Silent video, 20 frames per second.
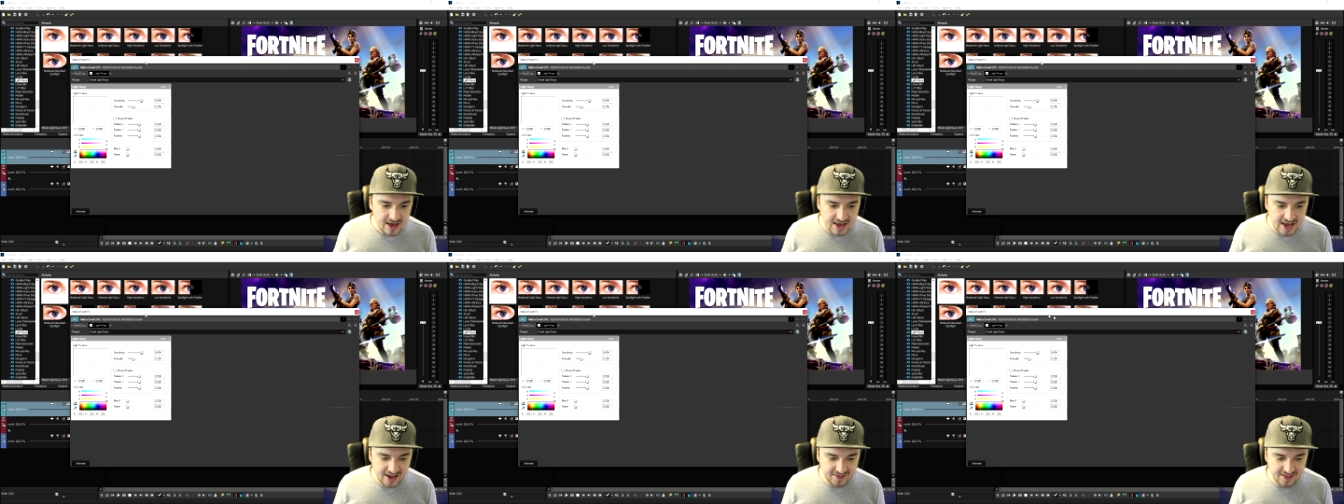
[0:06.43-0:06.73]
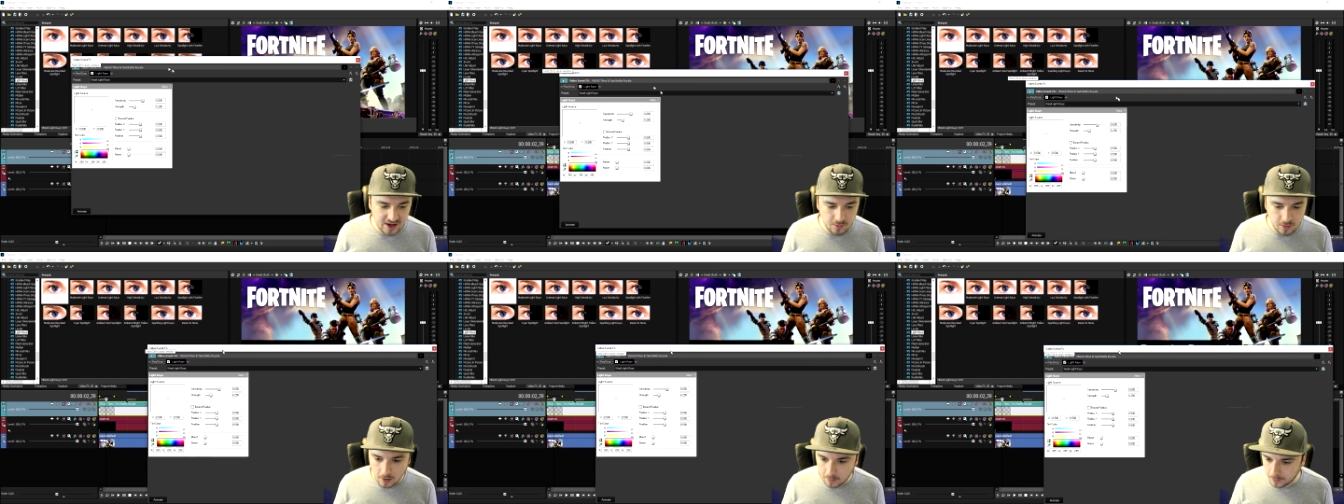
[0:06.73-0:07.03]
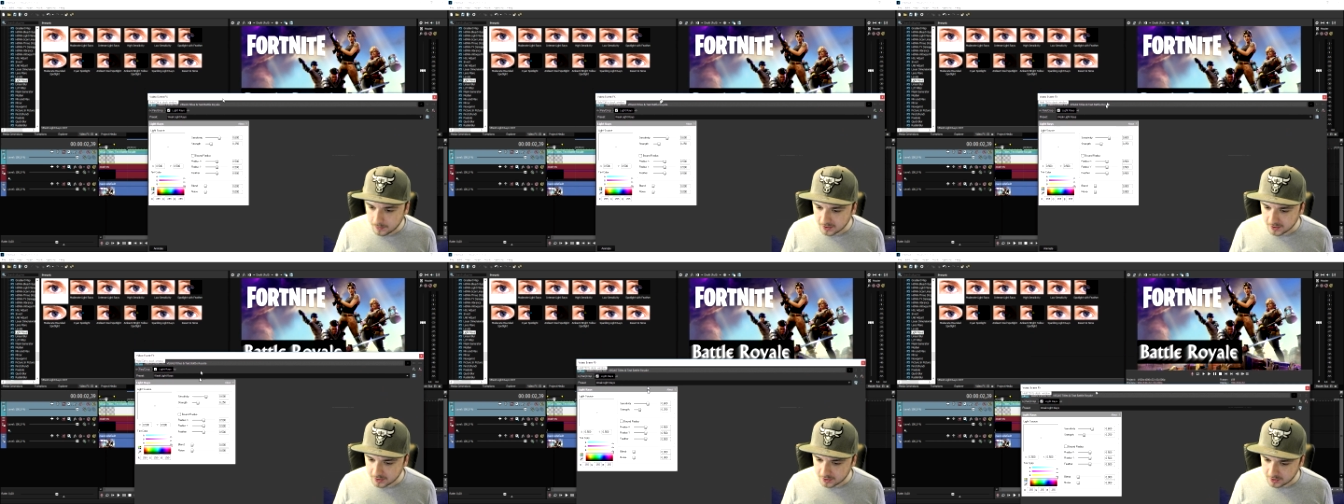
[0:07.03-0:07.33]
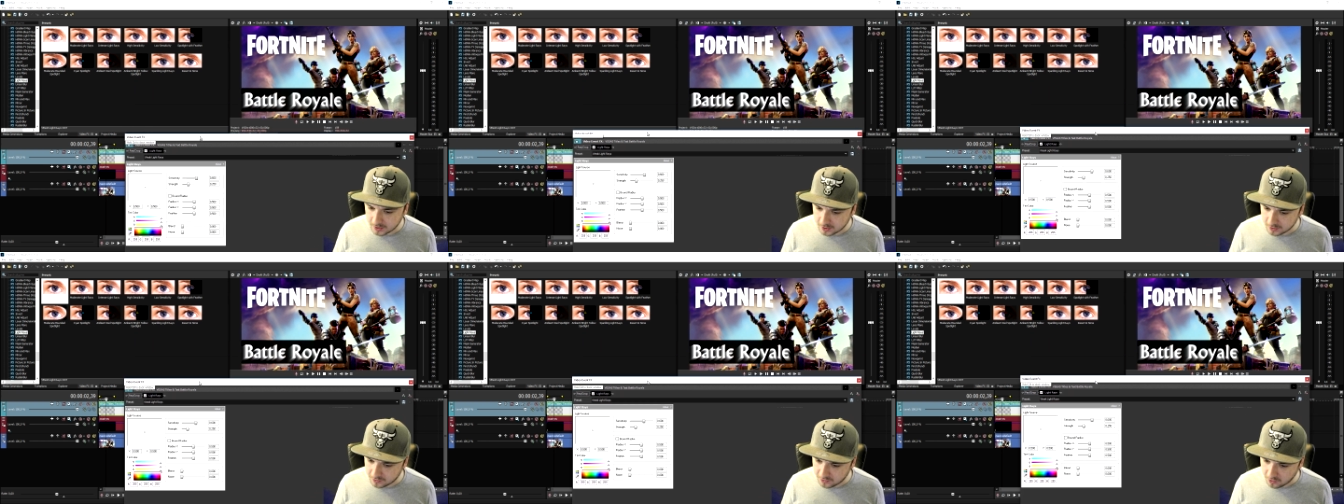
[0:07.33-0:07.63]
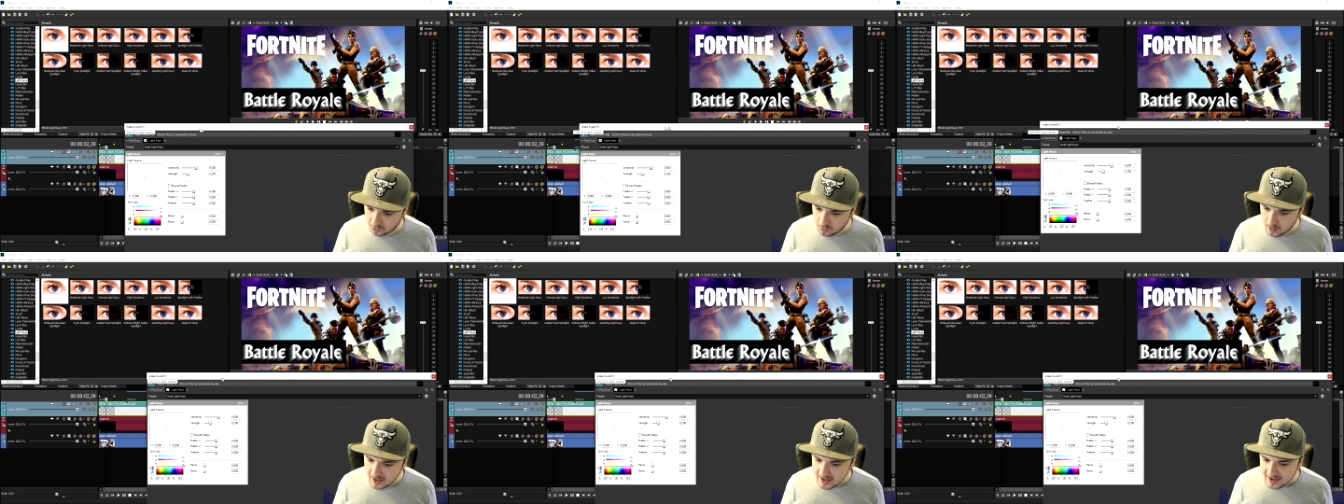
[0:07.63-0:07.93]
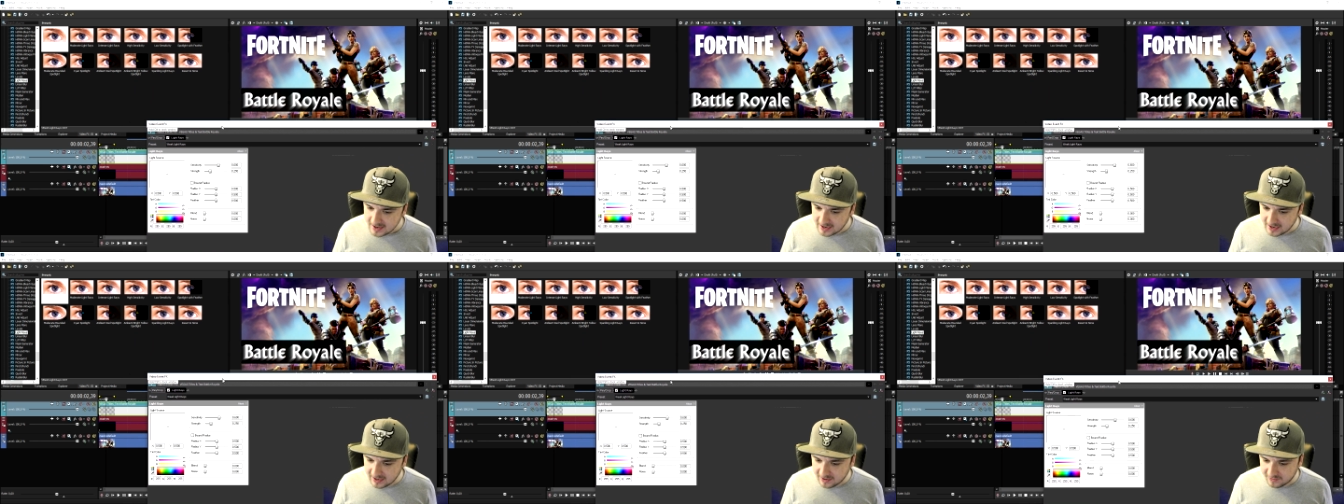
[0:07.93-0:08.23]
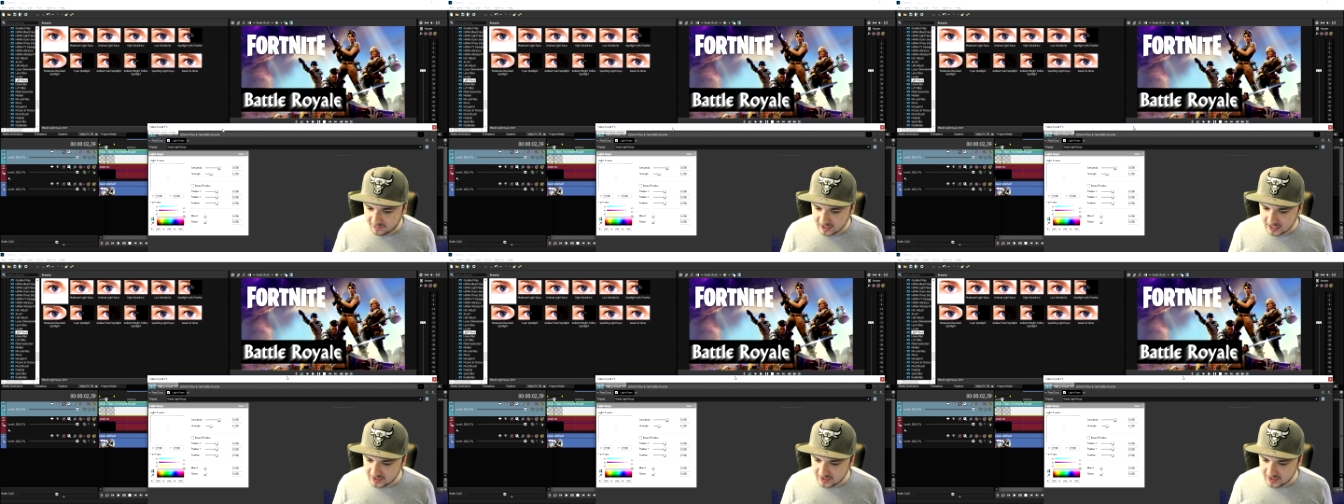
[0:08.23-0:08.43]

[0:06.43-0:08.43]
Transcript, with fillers: And then what we're going to do is,